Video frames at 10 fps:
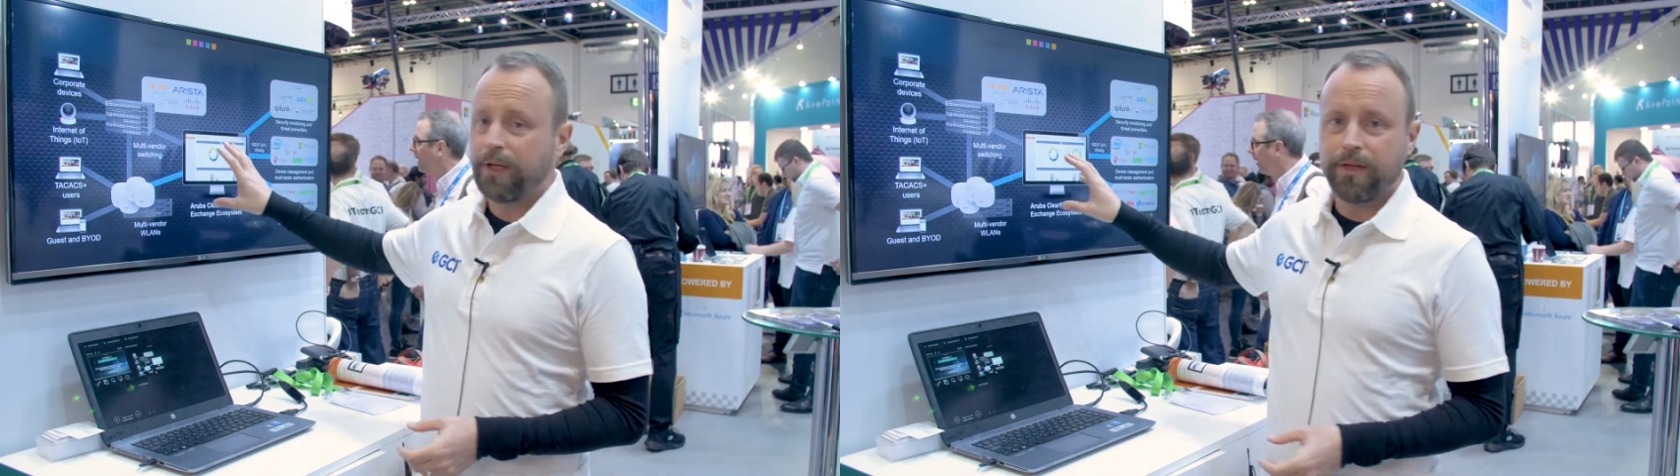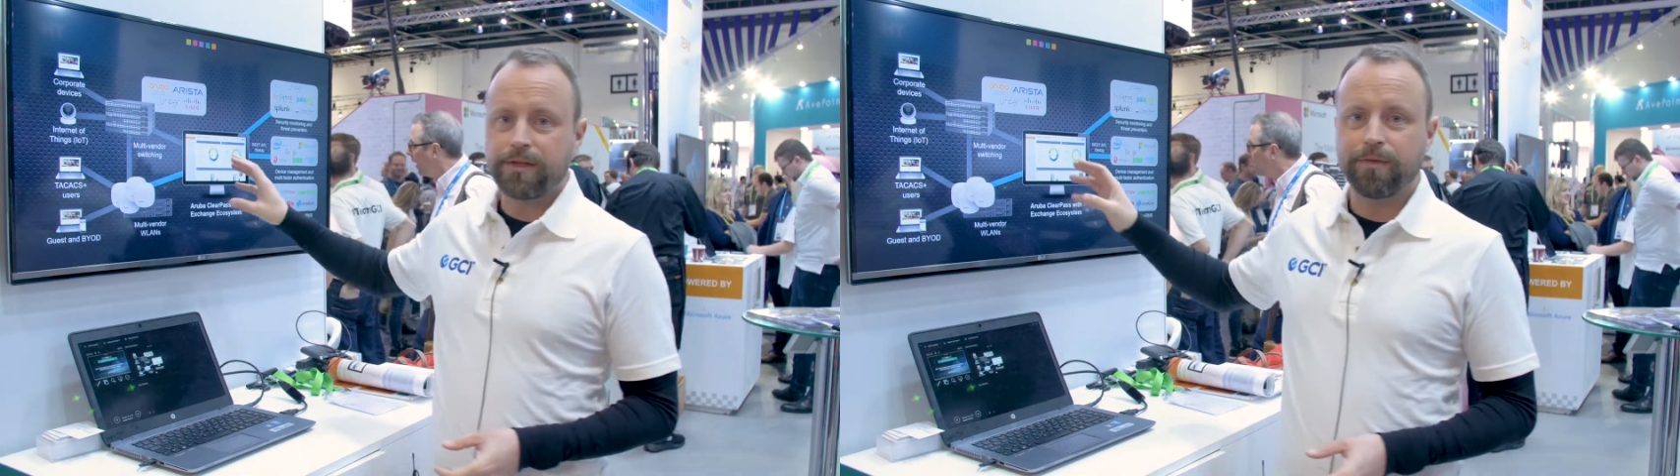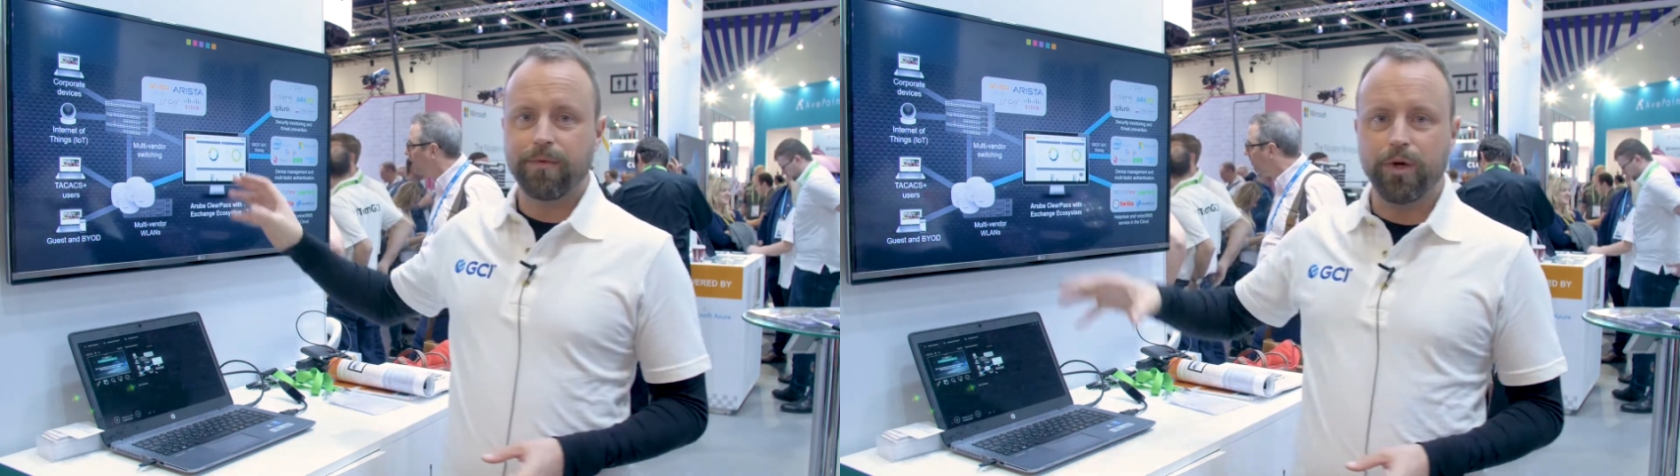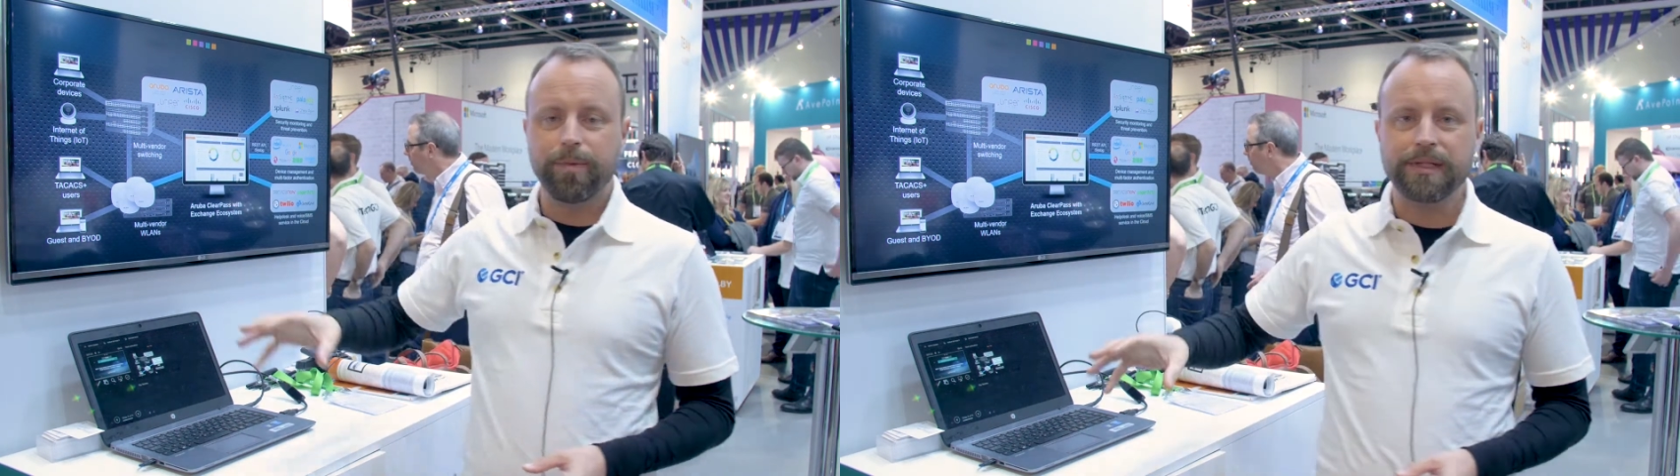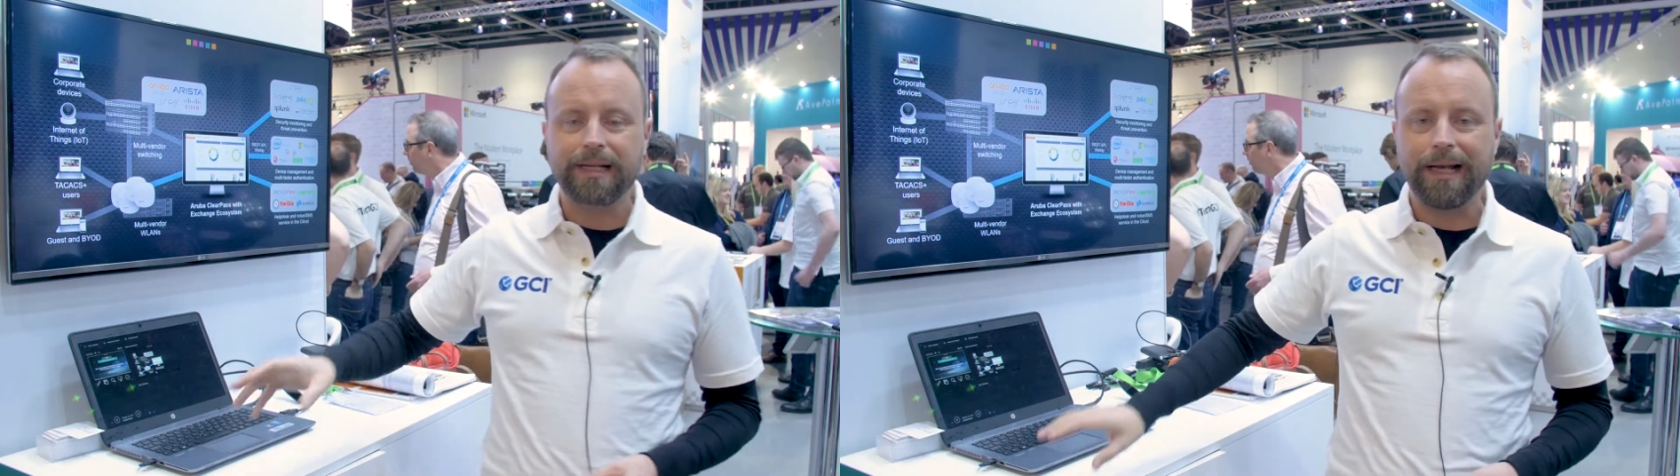We use
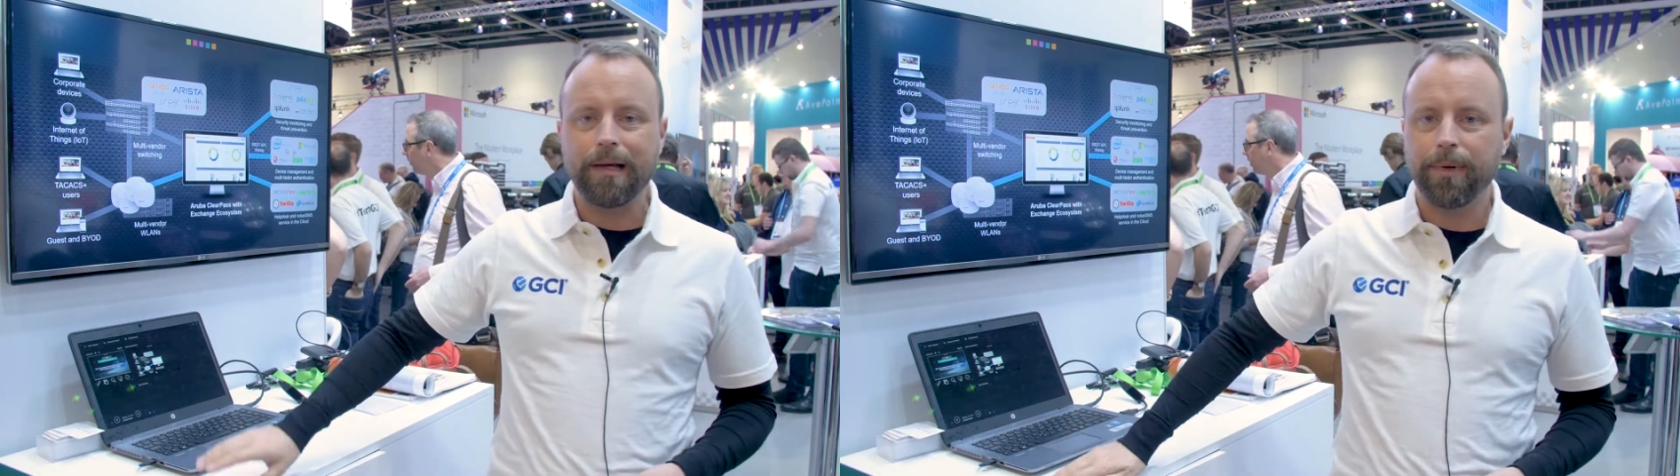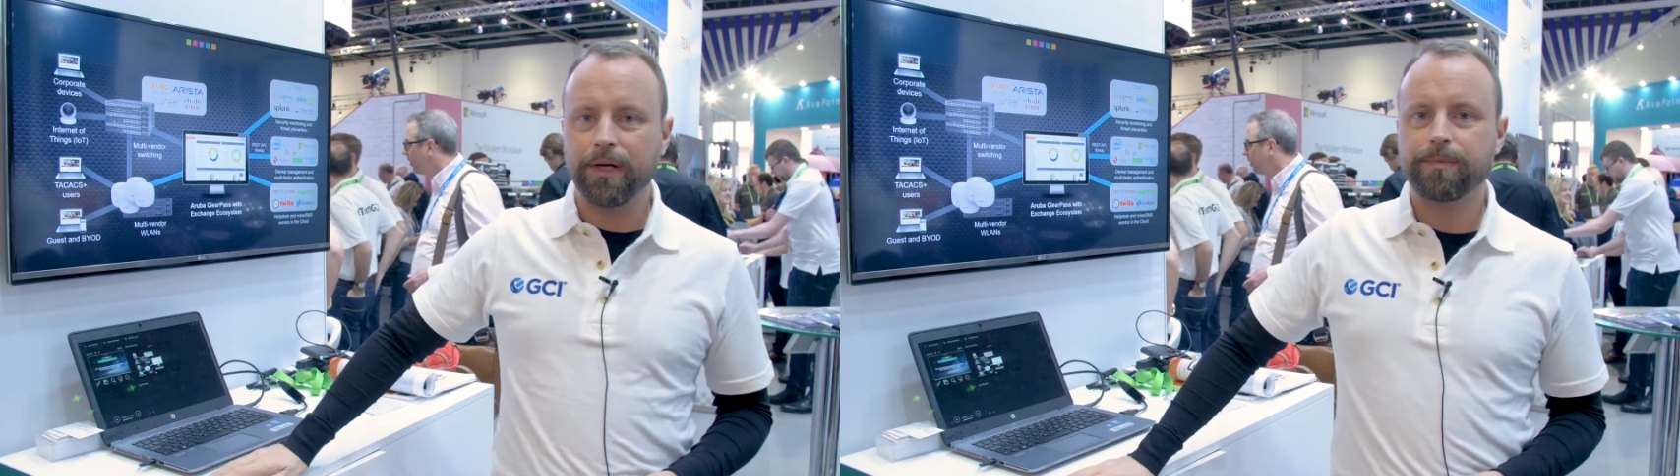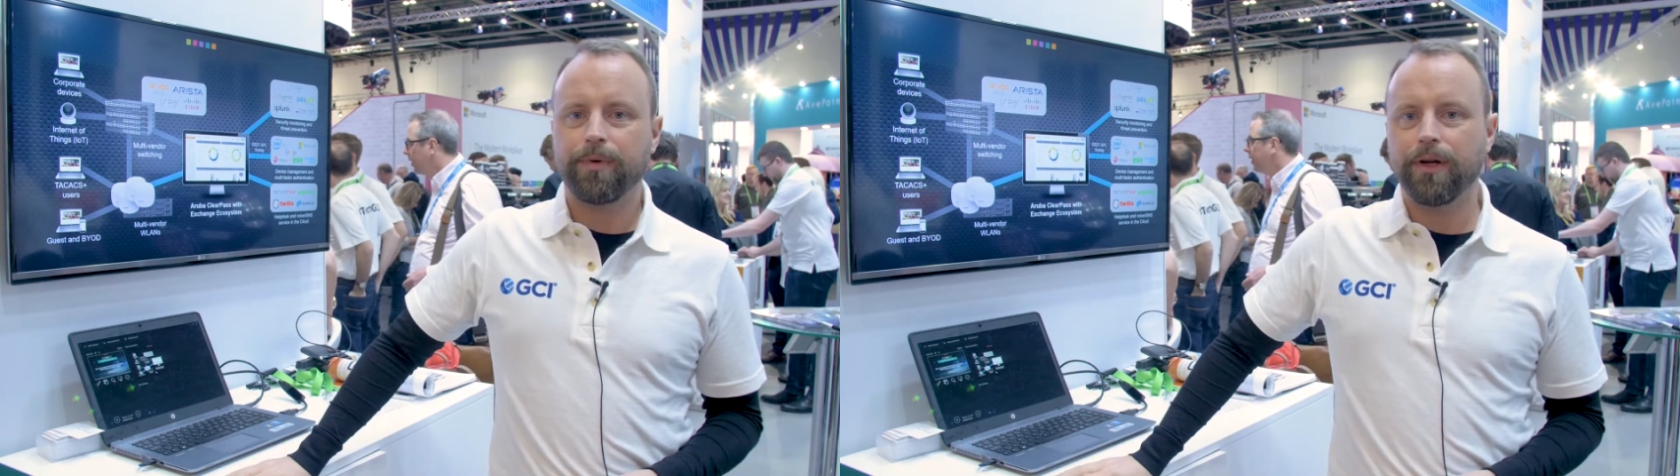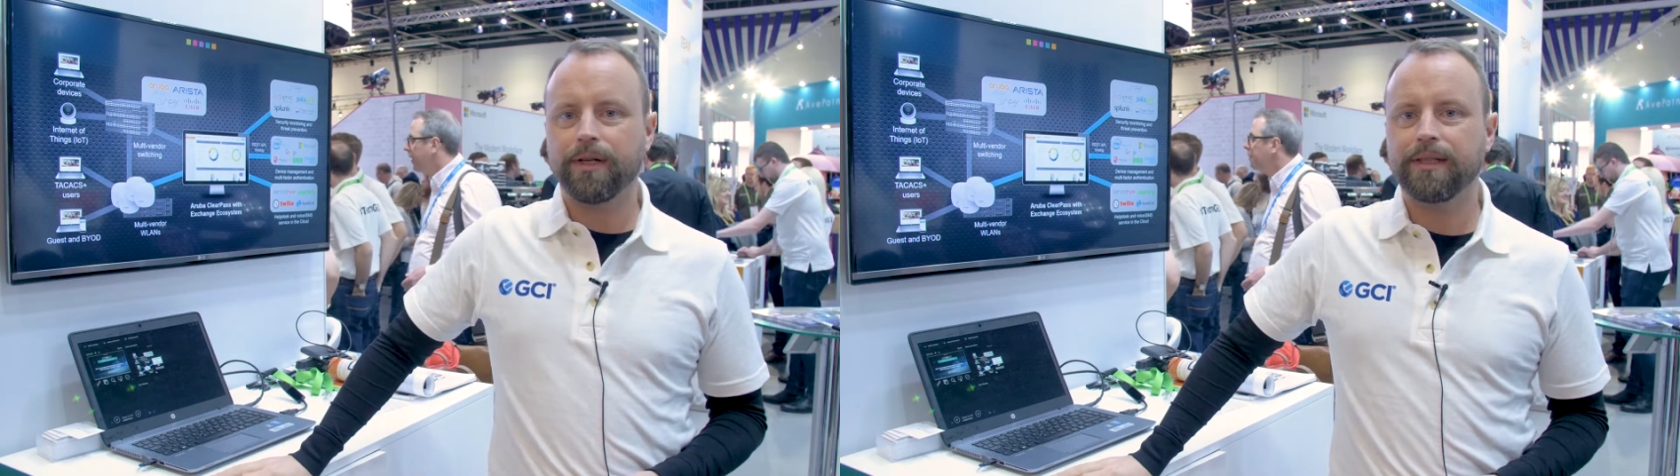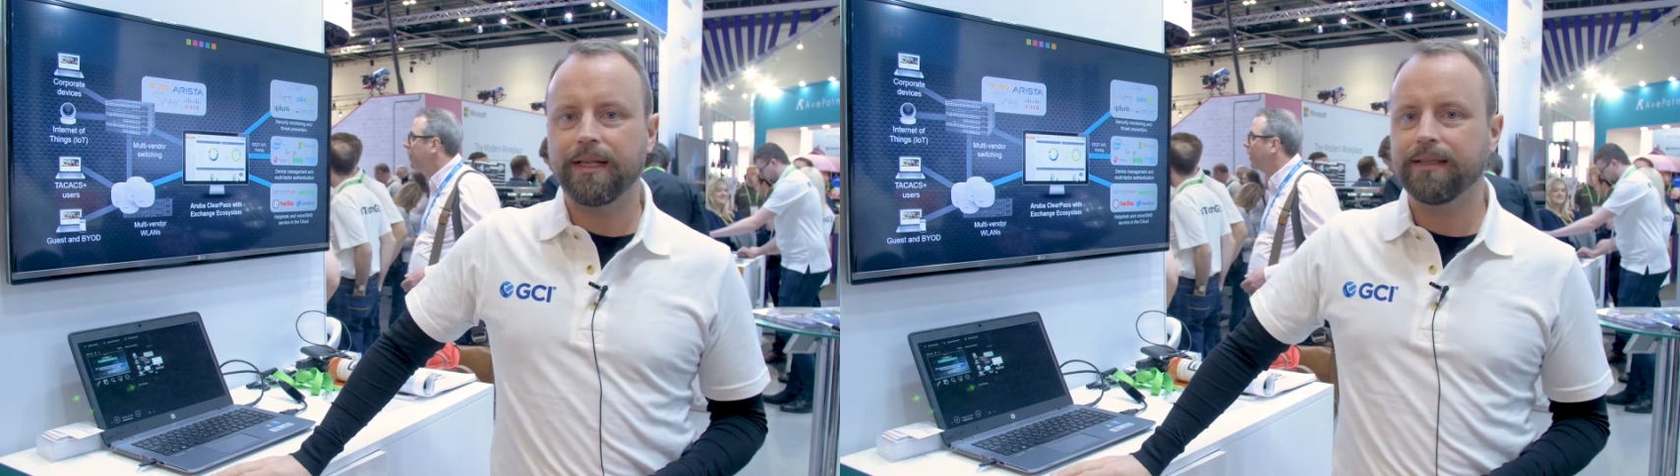Aruba's ClearPass
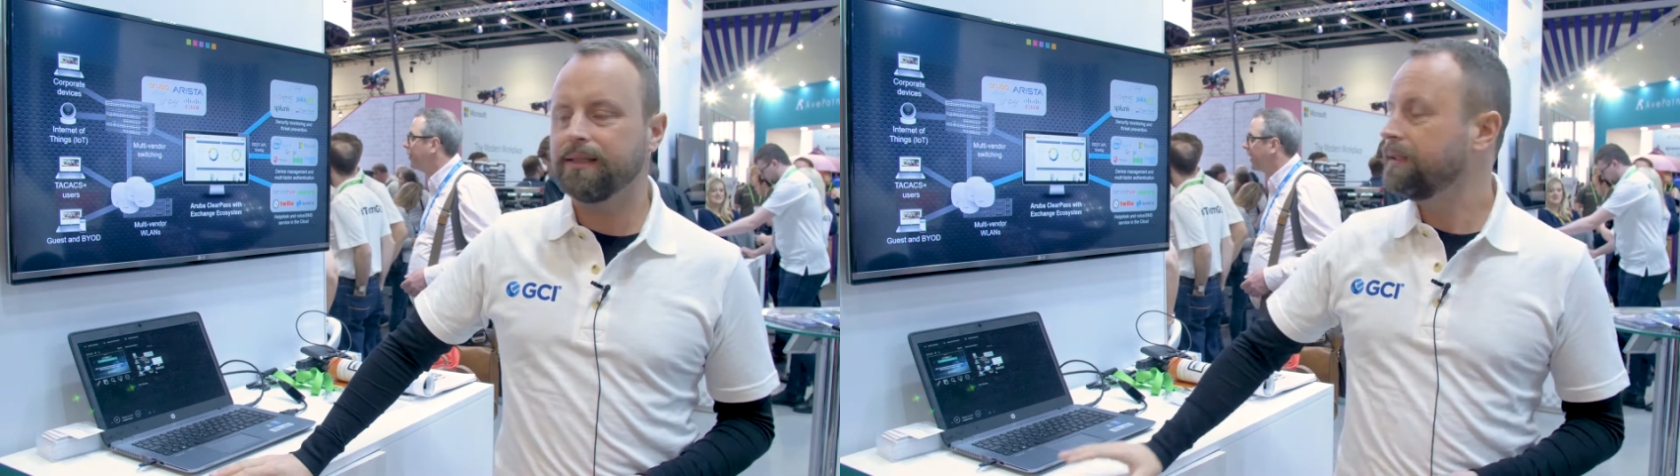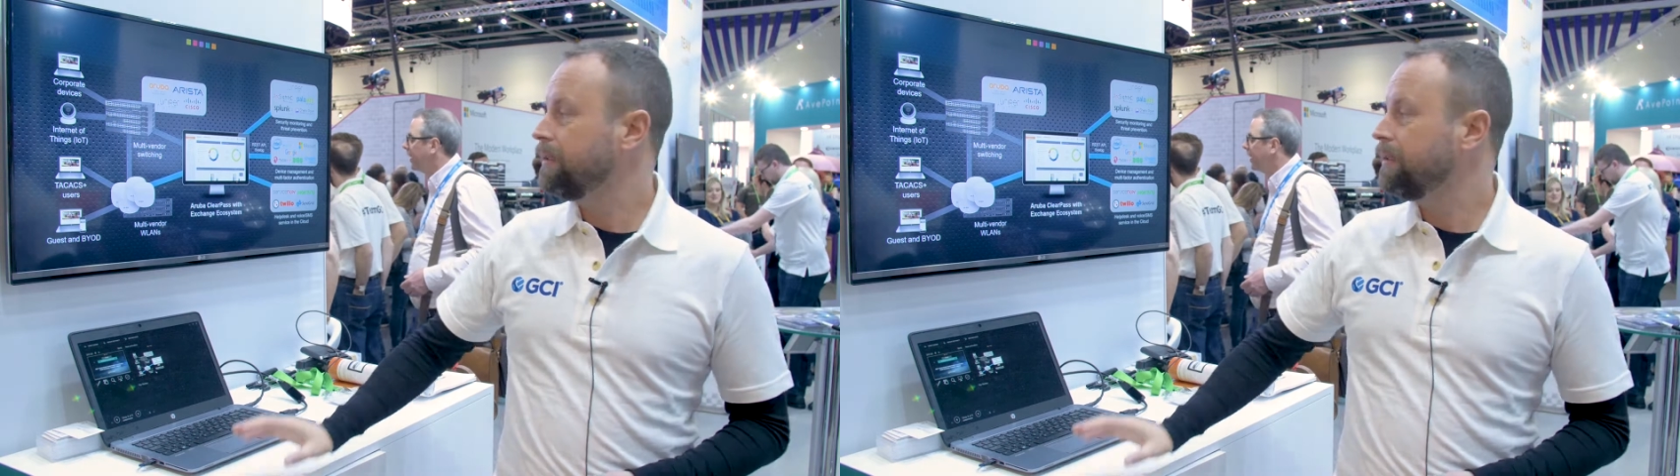product then